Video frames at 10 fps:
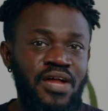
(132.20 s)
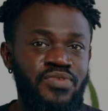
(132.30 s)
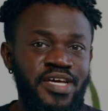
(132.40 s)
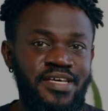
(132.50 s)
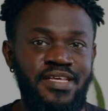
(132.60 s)

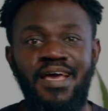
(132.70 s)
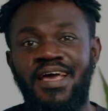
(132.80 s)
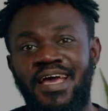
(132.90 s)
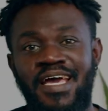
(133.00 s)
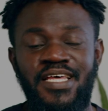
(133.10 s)
record.
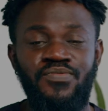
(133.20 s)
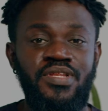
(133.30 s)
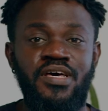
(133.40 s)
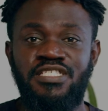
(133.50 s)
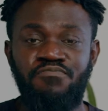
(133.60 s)
And then
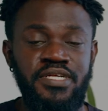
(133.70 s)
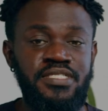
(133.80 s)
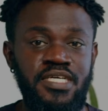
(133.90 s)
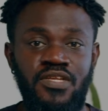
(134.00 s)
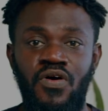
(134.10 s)
we learn
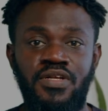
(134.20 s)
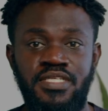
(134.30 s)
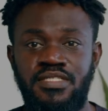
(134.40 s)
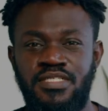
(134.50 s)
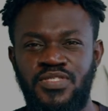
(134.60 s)
sprinting, long
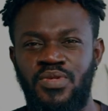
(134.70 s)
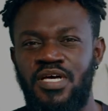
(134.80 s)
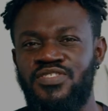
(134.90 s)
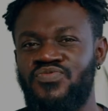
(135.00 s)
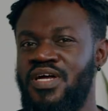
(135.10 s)
distance, we
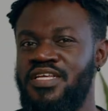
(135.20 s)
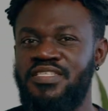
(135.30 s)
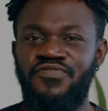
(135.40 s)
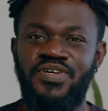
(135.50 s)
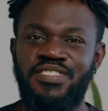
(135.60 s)
learn to run
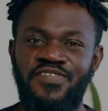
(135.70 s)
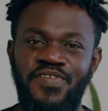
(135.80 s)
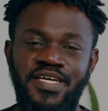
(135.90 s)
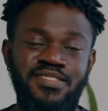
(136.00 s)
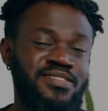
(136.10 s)
in different
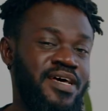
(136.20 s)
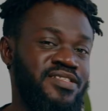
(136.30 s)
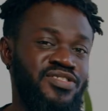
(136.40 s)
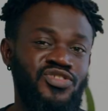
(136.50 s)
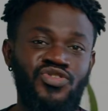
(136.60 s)
terrains,
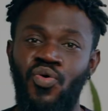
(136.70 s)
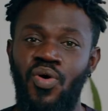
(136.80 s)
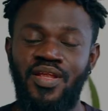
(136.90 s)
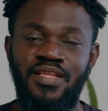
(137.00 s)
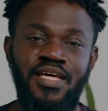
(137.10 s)
and
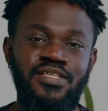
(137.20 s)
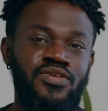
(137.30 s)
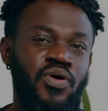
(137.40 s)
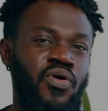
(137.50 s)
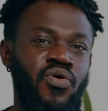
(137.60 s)
so on.
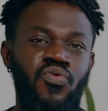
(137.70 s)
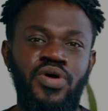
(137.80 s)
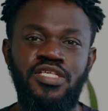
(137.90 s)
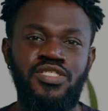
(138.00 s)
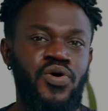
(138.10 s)
There's
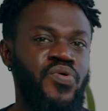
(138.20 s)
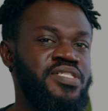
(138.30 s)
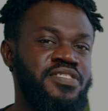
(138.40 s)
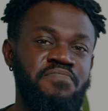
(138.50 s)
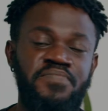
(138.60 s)
always
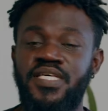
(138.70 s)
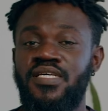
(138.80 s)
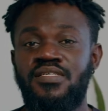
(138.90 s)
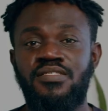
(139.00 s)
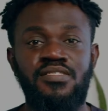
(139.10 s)
going to
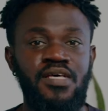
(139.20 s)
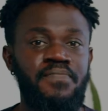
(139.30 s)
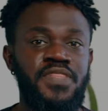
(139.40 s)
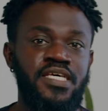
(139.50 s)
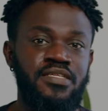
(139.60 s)
be
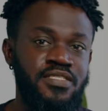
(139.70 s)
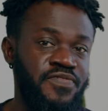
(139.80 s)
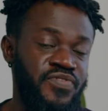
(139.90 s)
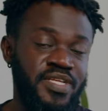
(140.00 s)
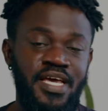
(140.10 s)
something
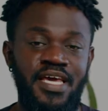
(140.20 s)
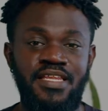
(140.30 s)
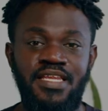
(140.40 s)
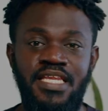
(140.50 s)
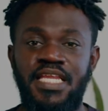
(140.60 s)
different.
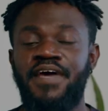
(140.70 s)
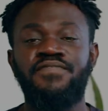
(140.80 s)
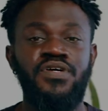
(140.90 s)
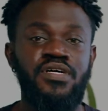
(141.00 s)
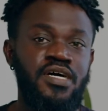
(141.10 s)
It
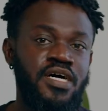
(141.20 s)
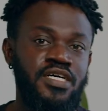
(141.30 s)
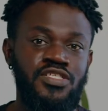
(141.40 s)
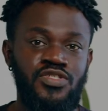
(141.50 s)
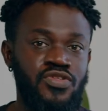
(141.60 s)
never
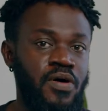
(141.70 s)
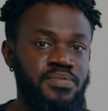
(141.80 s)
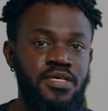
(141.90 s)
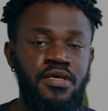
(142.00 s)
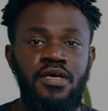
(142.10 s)

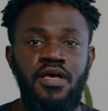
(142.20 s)
stops.